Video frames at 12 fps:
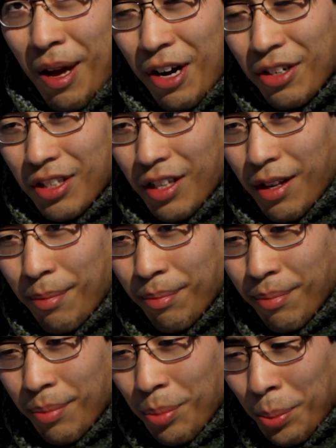patterns in
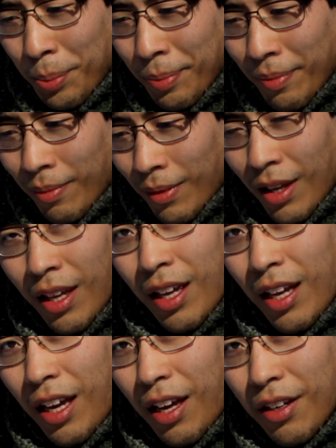them.
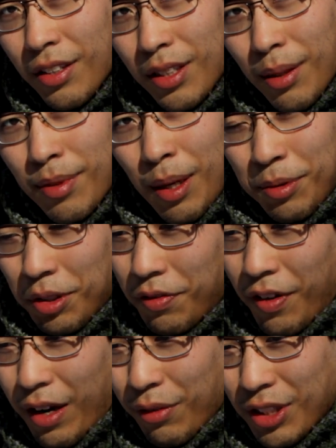And sometimes you'll
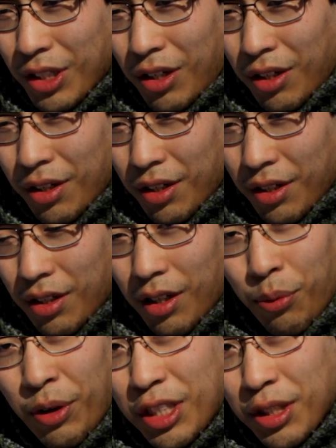find what's called
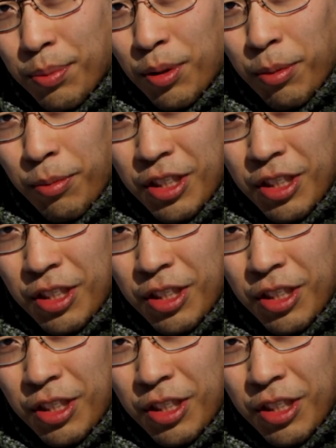a witch's broom,